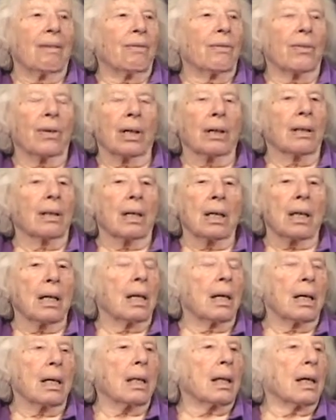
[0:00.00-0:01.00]
very
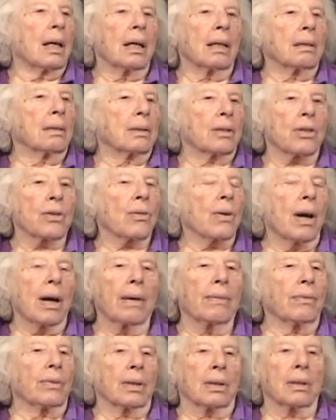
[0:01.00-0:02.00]
near the Herald
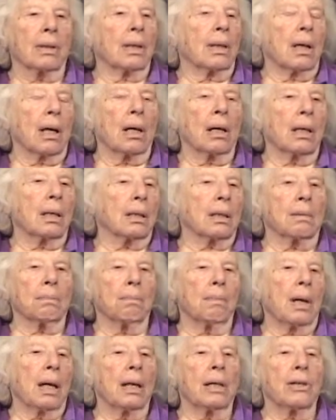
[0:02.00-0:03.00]
Traveler, and all the
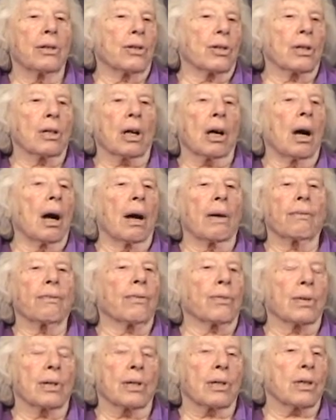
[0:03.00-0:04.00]
major
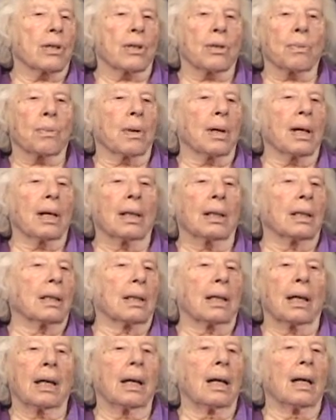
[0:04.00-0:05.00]
conferences were
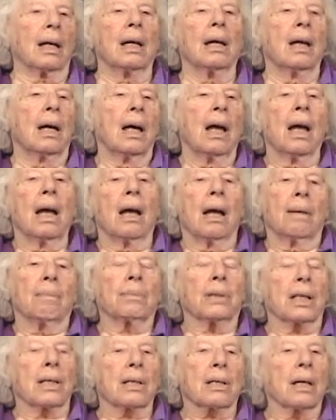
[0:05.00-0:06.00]
held there.
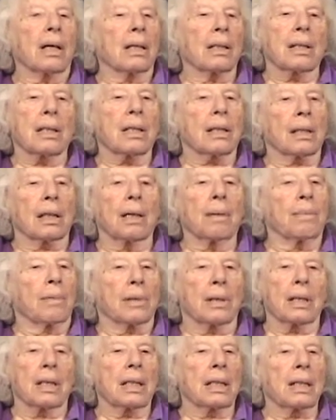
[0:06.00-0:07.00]
Plus, all the
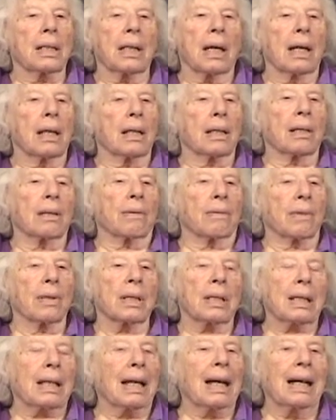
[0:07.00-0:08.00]
celebrities stayed at the
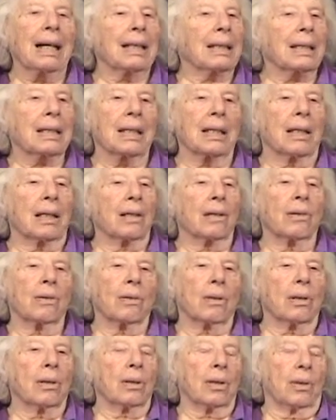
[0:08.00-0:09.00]
Ritz-Carlton, and you
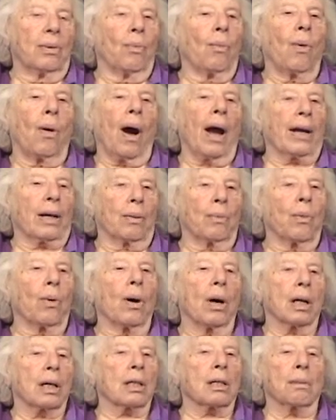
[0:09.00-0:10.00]
could, I could
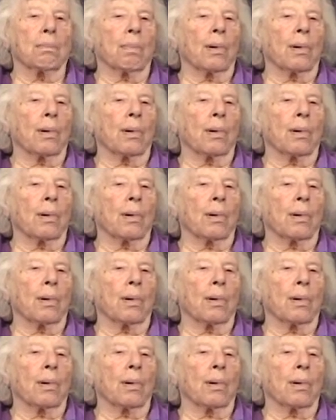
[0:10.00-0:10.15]
walk to